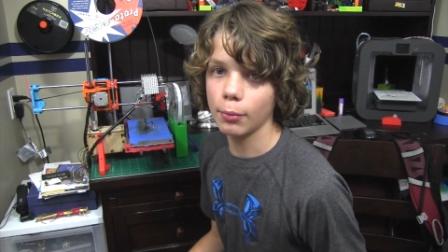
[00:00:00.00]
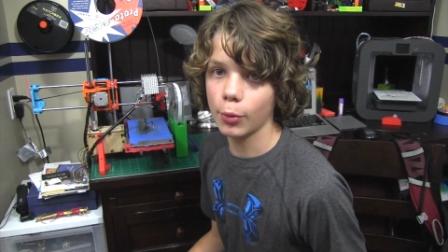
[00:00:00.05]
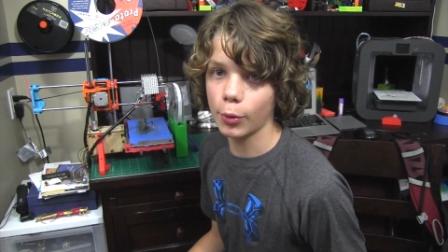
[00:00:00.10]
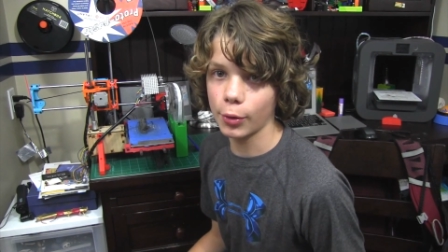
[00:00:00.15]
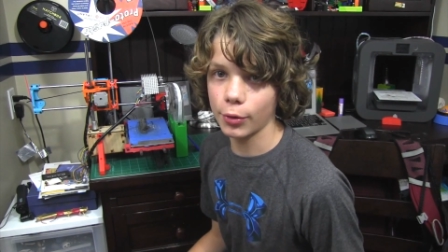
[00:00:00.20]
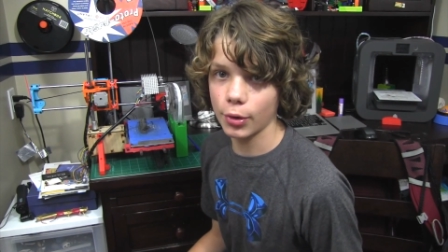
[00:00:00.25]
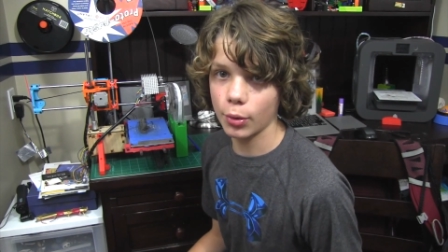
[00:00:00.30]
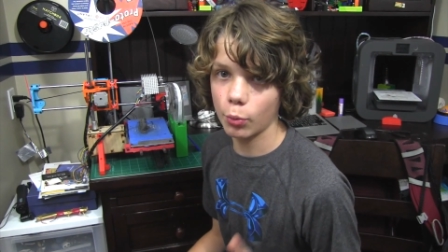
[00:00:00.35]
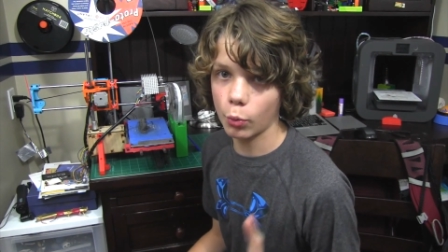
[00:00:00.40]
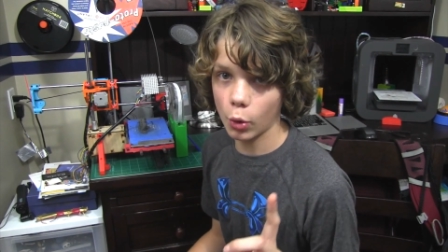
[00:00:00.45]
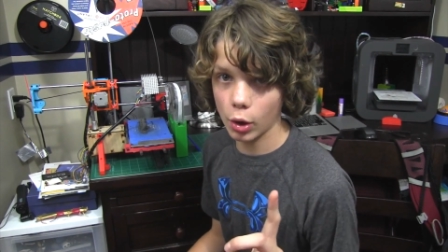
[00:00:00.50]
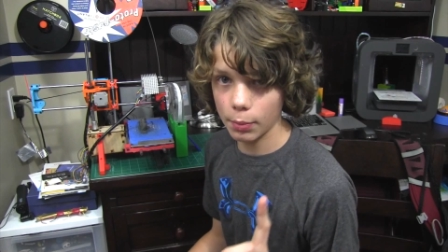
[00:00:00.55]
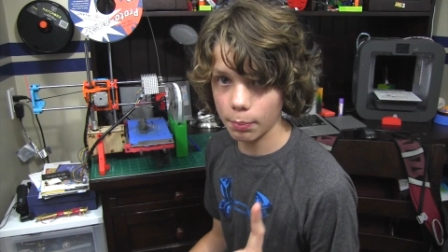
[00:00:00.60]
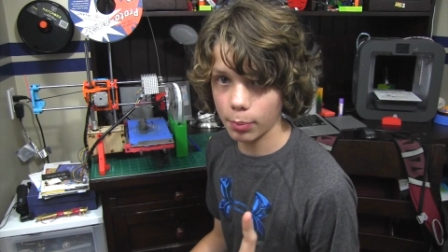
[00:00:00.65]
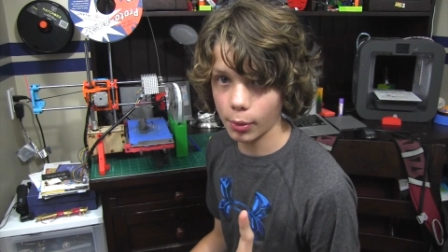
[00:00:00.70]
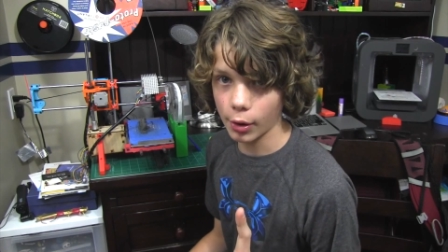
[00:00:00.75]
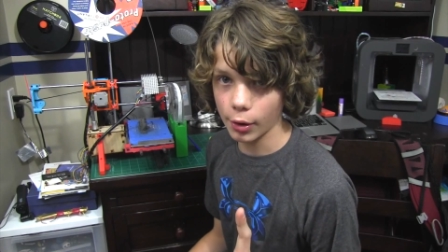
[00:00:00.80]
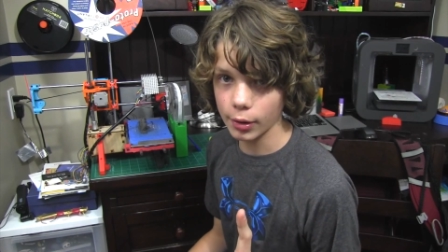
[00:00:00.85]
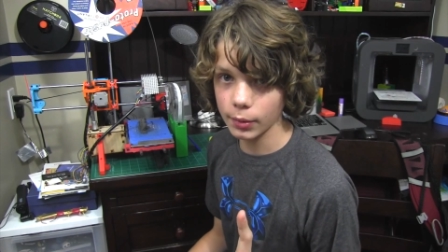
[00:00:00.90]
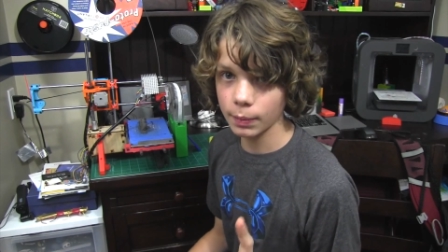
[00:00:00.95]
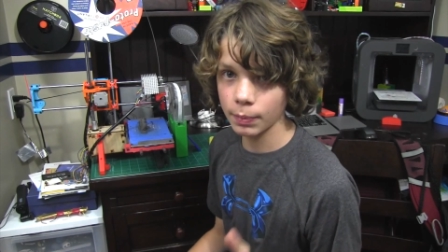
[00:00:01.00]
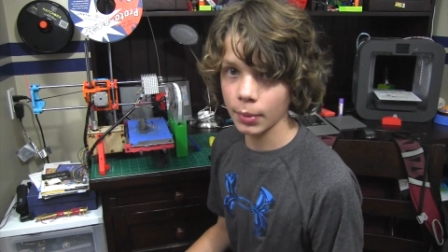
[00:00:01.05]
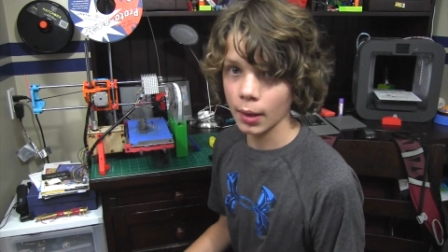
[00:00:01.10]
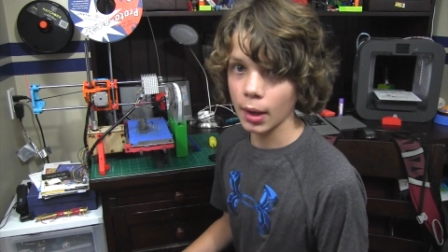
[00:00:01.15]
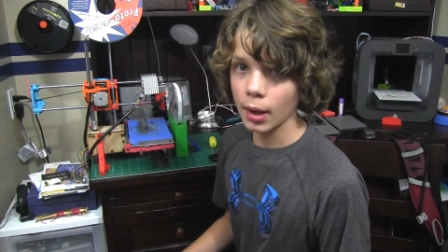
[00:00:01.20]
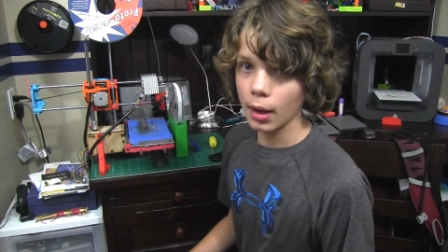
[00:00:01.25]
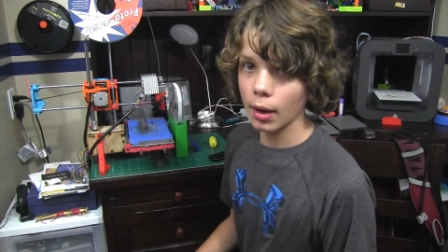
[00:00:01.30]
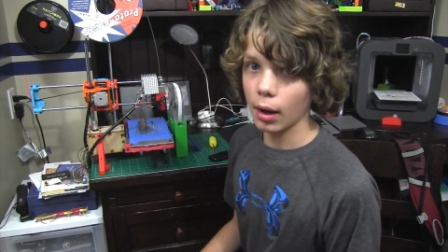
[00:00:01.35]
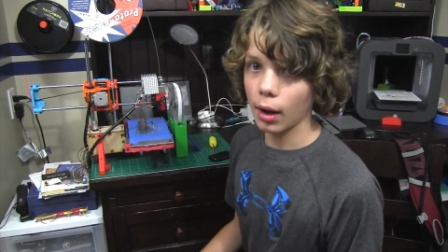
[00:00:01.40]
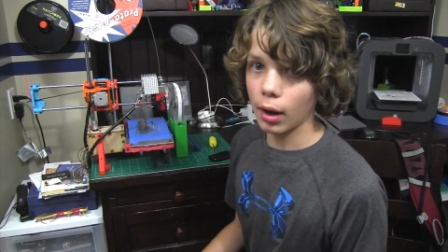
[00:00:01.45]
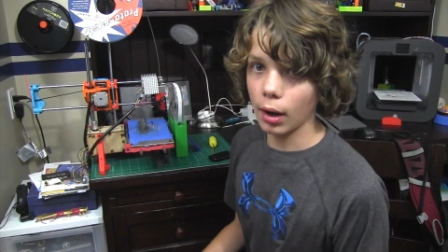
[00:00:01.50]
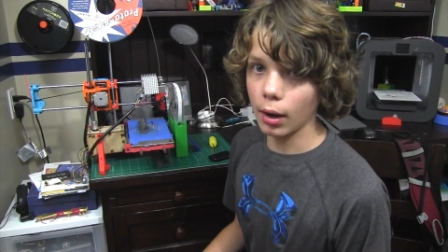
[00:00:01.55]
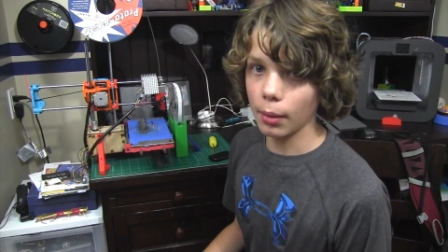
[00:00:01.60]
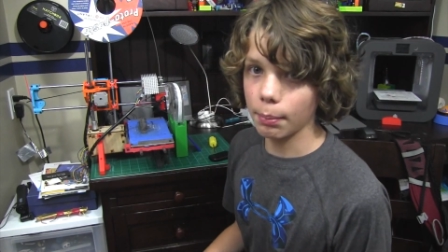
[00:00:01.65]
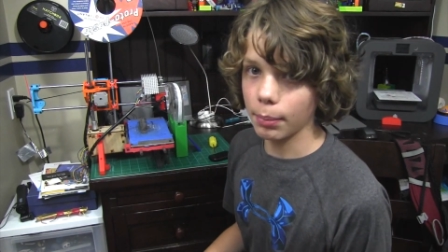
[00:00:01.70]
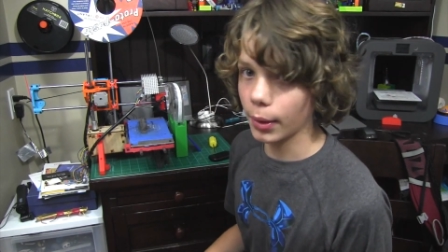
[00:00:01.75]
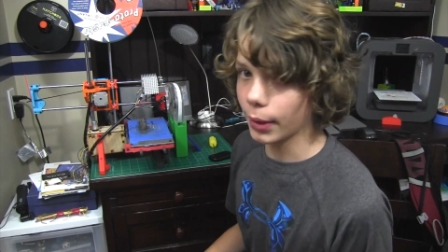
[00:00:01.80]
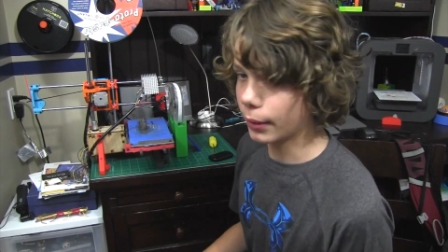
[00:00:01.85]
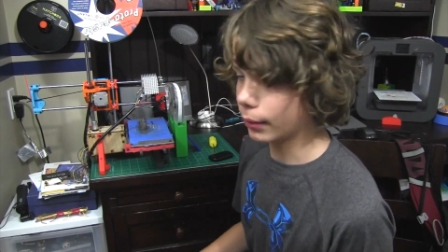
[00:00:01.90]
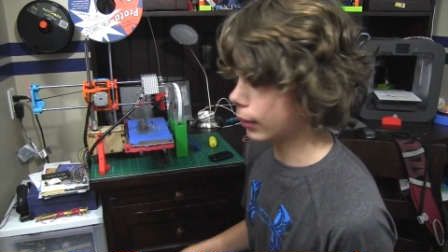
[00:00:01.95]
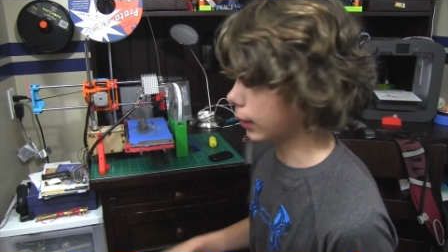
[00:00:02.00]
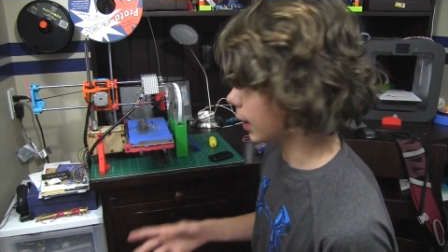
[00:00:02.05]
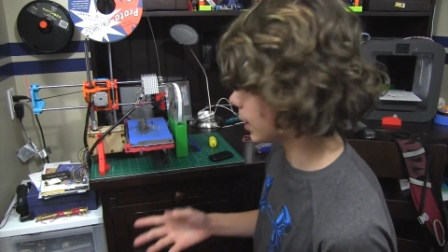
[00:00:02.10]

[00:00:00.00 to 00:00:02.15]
more than one part, uh, but